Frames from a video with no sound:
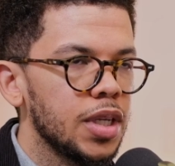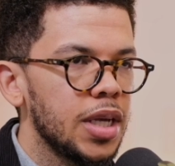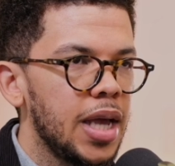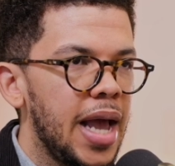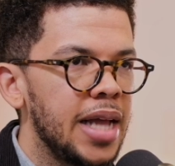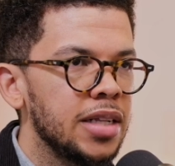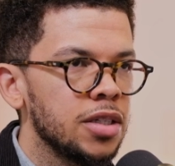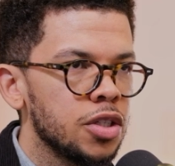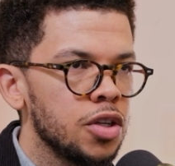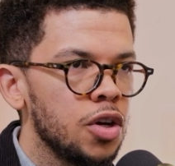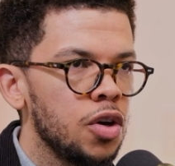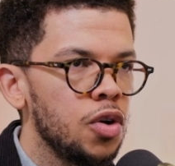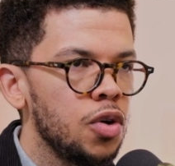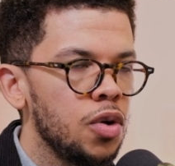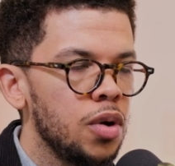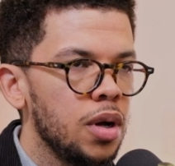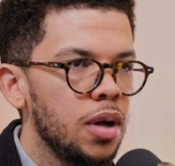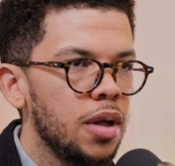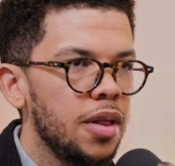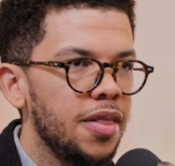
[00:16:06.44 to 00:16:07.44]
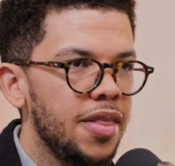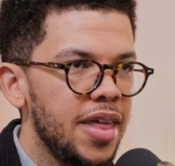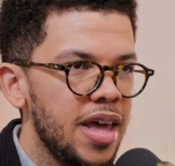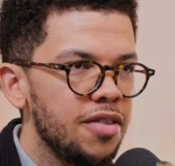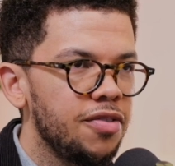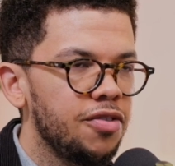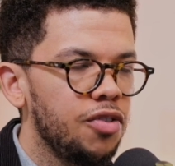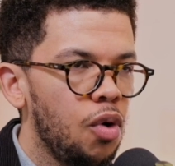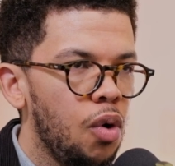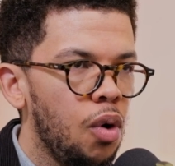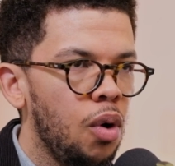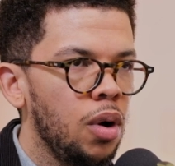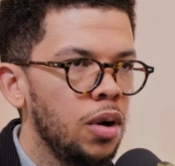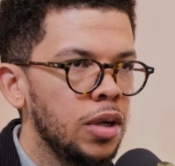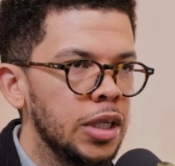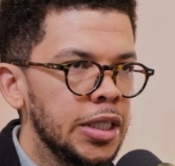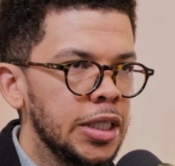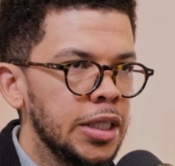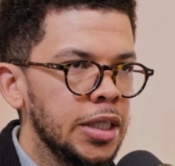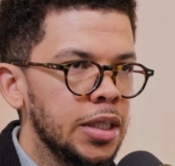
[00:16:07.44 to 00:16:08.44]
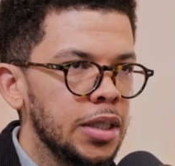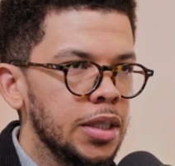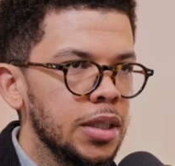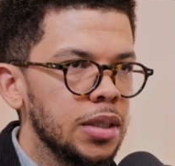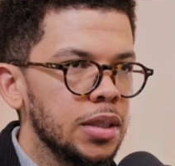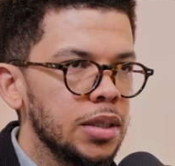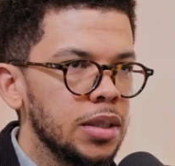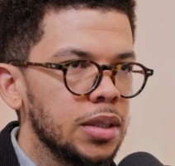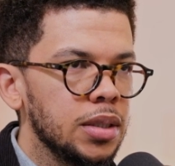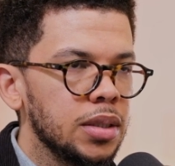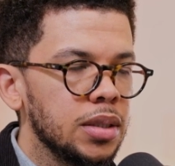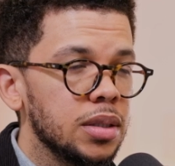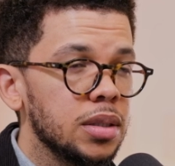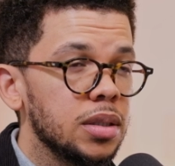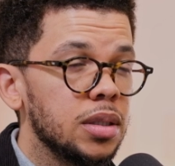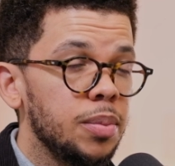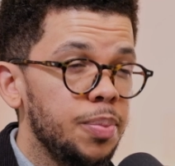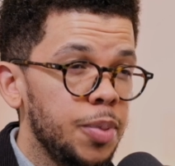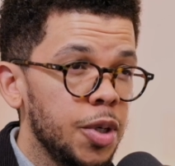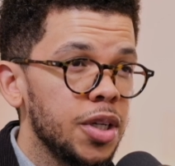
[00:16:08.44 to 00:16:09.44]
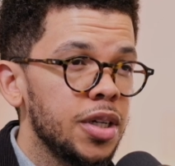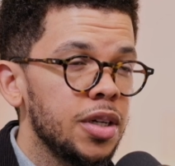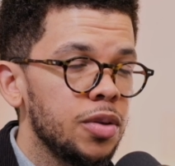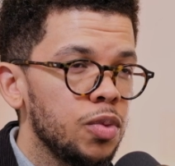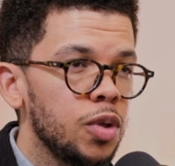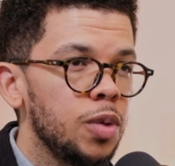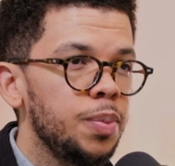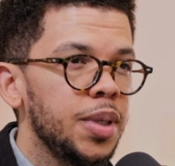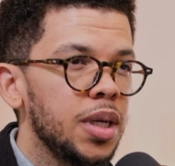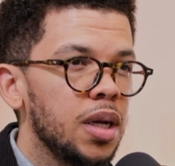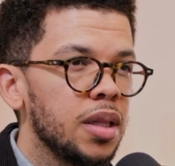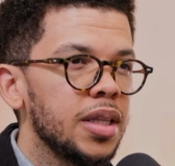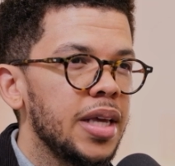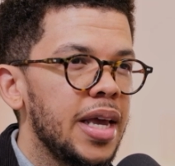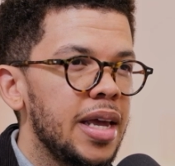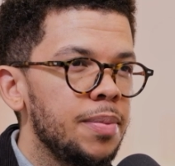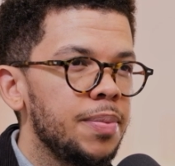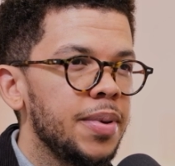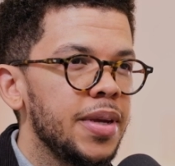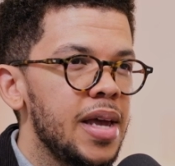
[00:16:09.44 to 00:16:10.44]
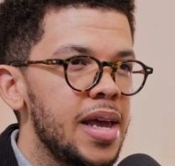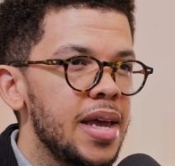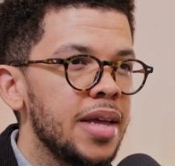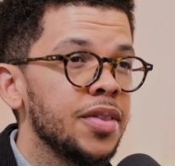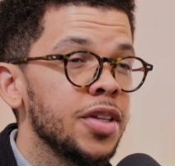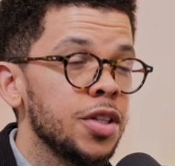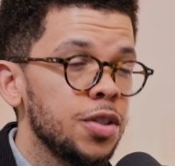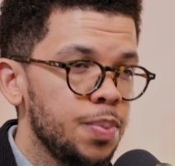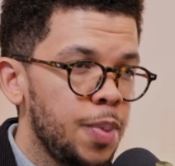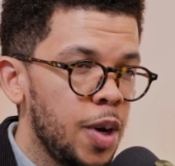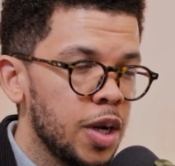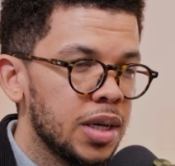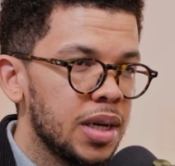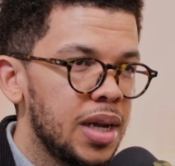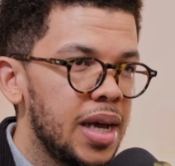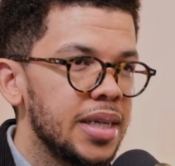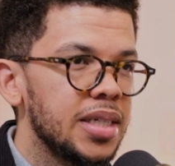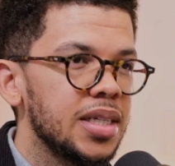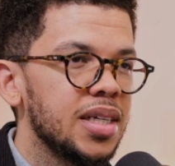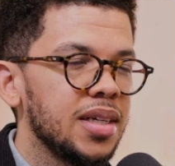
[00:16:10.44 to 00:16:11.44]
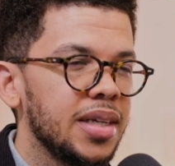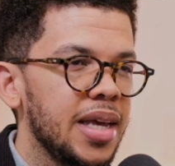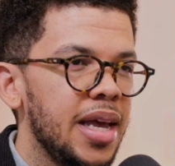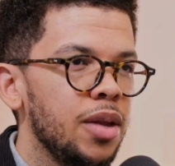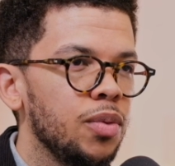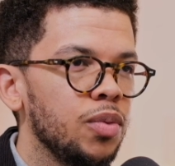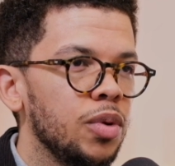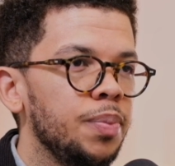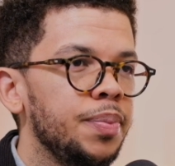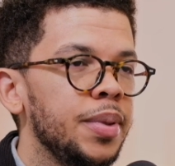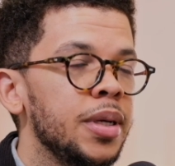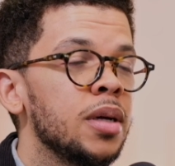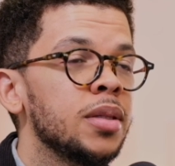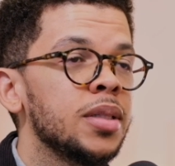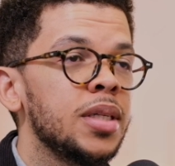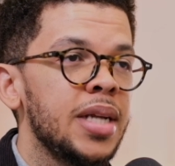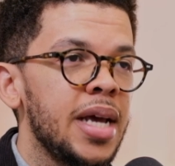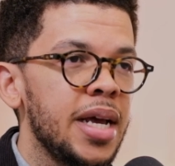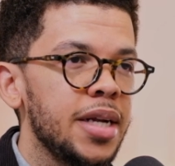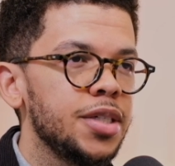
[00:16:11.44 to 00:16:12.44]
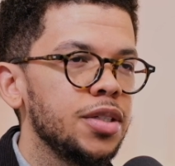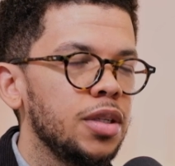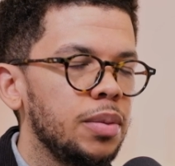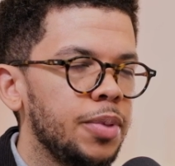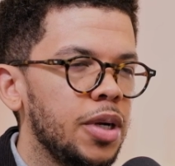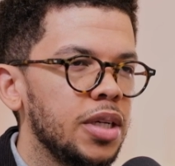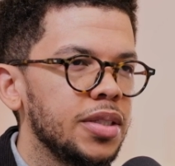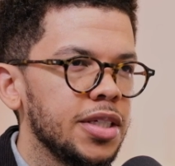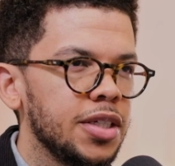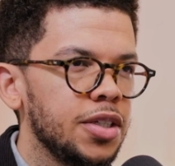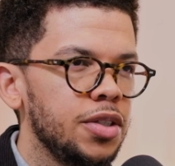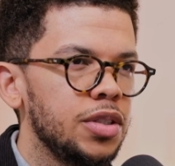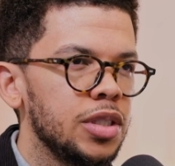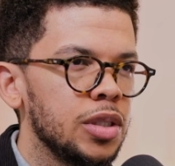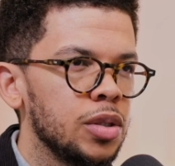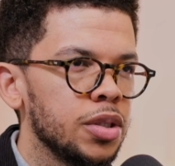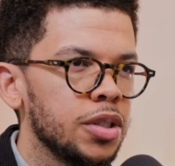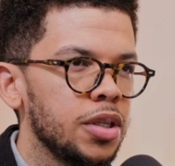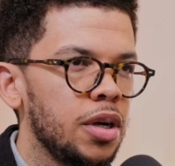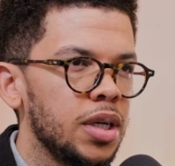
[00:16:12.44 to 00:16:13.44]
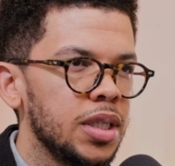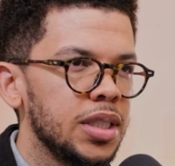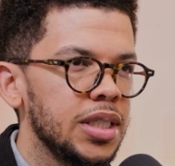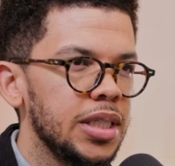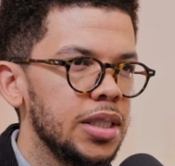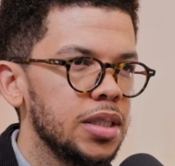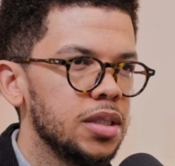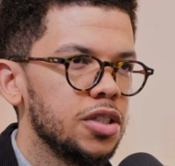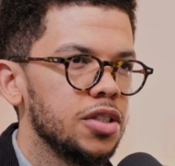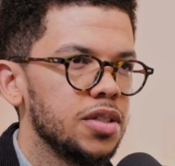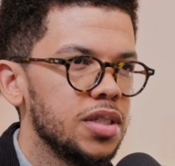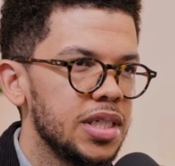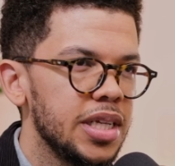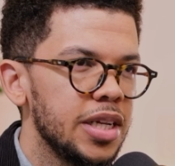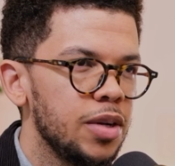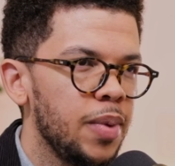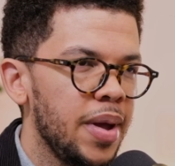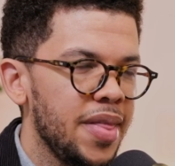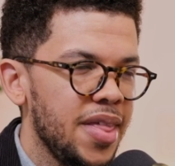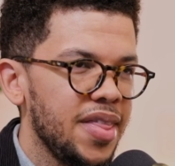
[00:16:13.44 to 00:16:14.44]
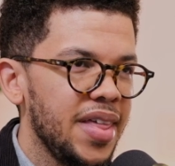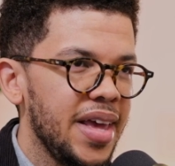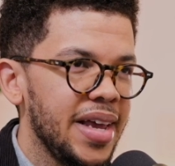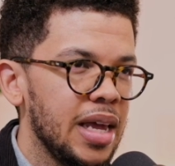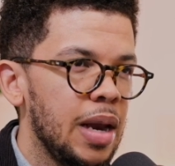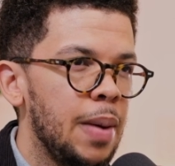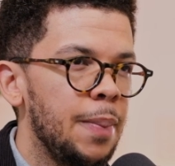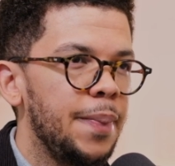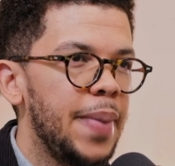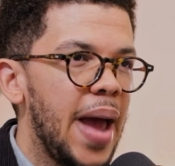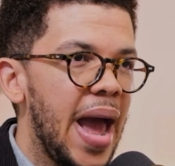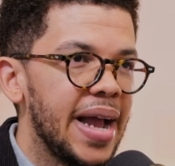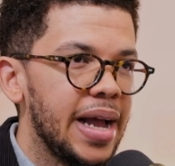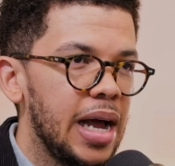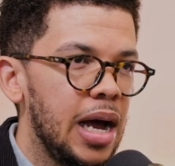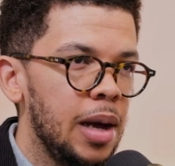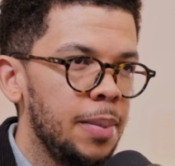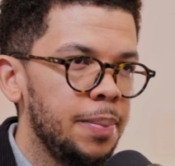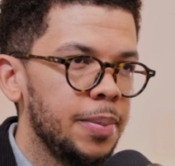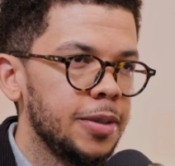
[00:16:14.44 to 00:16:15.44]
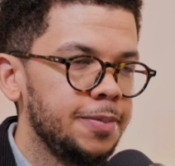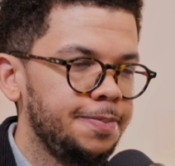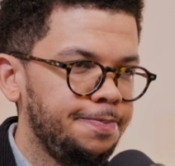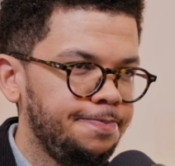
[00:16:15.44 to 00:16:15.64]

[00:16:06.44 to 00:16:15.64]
And so therefore, the burden will be on the NPA, and the spotlight, again, will be on the National Prosecuting Authority to see whether they can back up